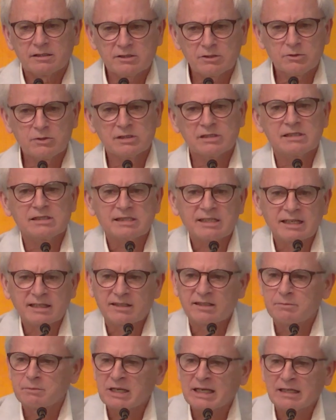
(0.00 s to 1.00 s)
soon as the
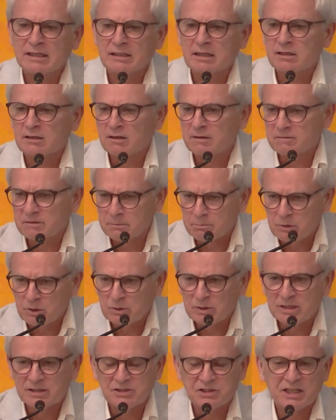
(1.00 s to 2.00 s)
second man got off the
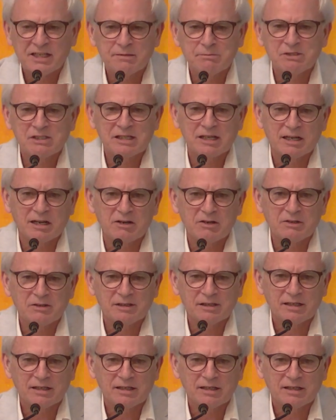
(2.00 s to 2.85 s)
boat at Jamestown.